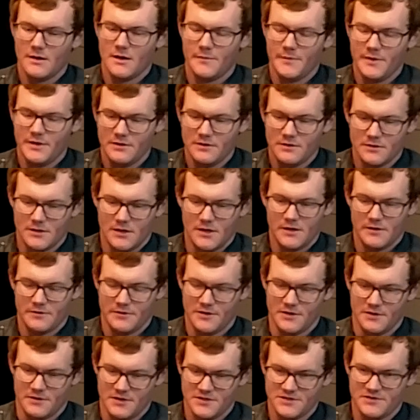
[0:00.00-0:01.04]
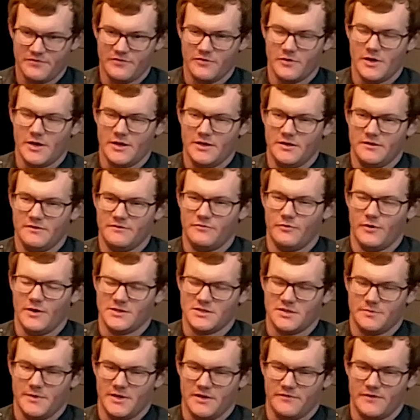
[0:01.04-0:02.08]
I mean, there's a variety of
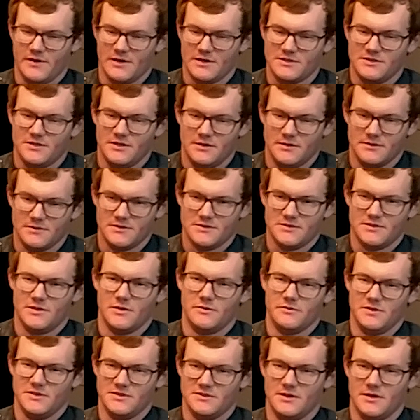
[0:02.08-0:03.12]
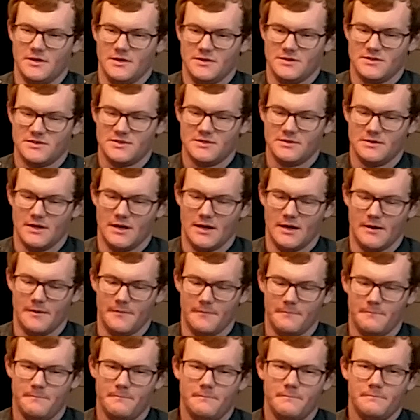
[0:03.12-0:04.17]
ways to make vaccines, these days.
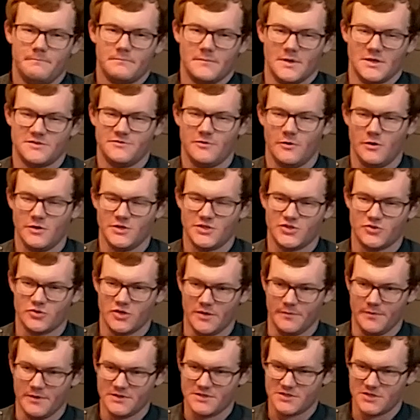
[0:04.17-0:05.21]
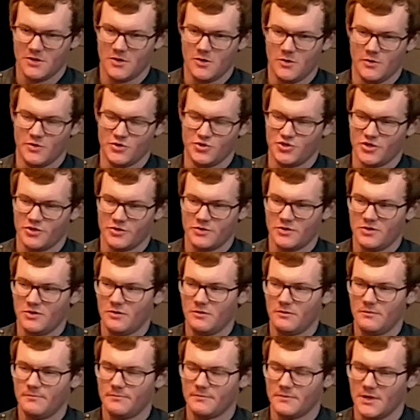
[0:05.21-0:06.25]
As far as treatments go in
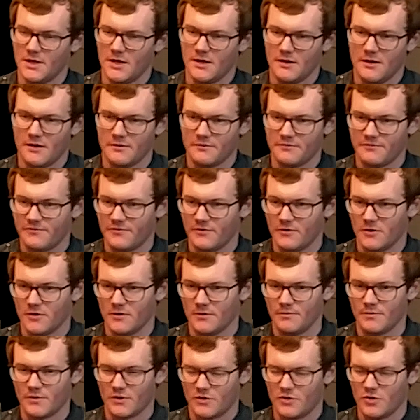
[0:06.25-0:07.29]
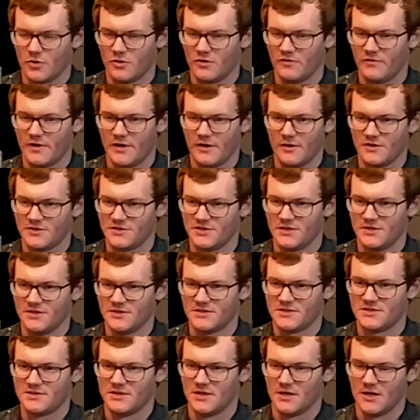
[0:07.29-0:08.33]
general, for
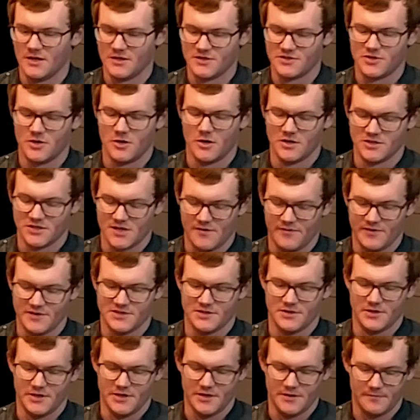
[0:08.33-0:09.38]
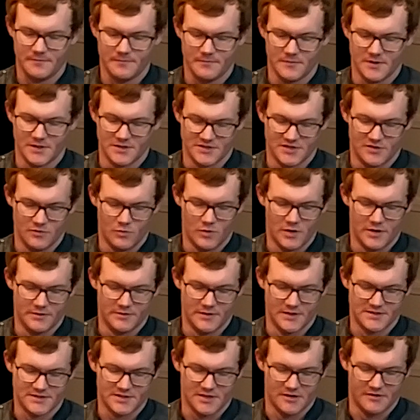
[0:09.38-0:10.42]
coronaviruses, SARS obviously is the
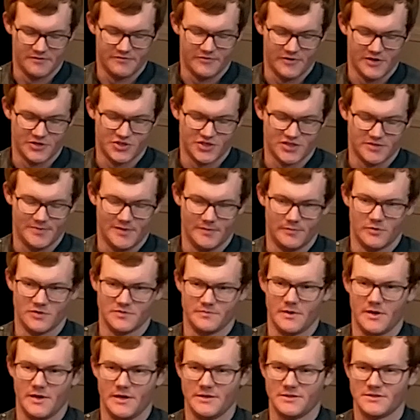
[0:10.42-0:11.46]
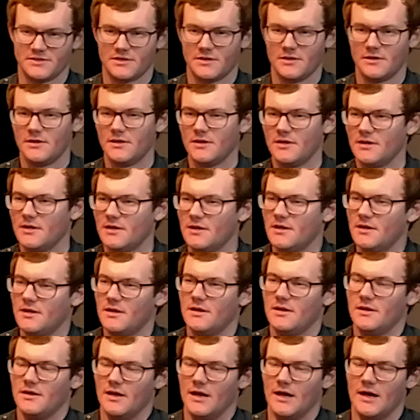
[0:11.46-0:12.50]
one that's kind of freshest people's minds.
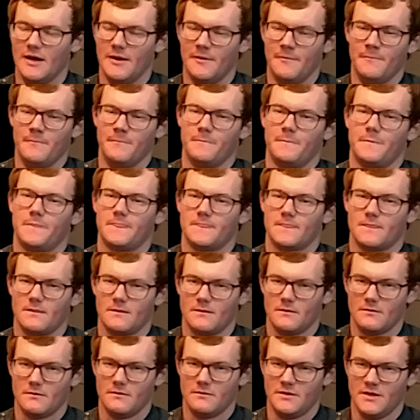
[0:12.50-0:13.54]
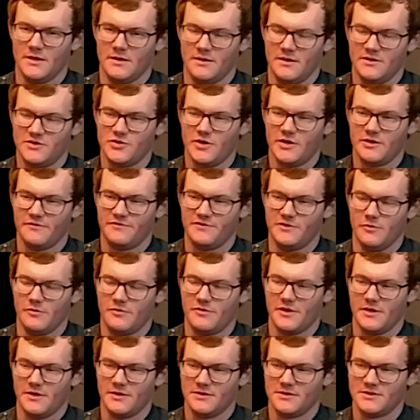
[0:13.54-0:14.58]
They tried a
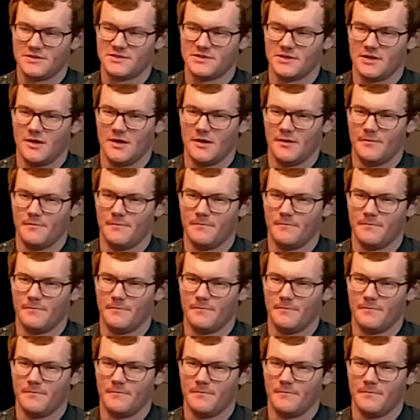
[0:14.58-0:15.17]
few things.